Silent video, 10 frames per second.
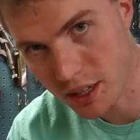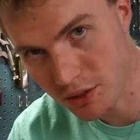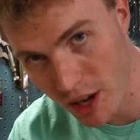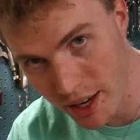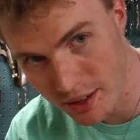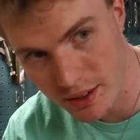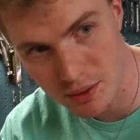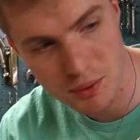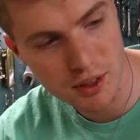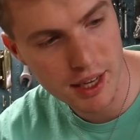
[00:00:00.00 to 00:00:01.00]
a
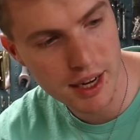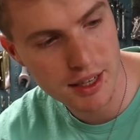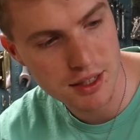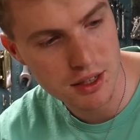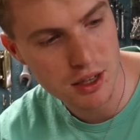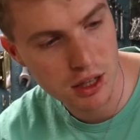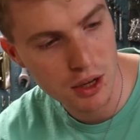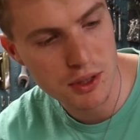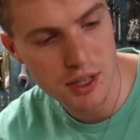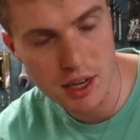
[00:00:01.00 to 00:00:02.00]
grinder will get us
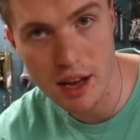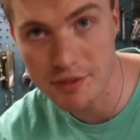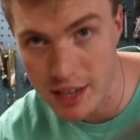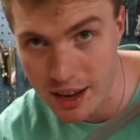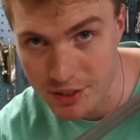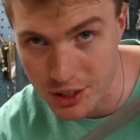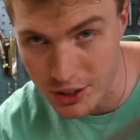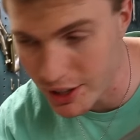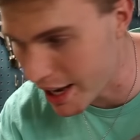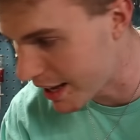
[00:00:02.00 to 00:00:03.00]
close enough to have a
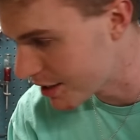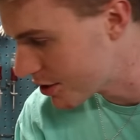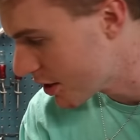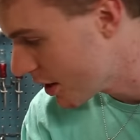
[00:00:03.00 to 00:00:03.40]
good edge.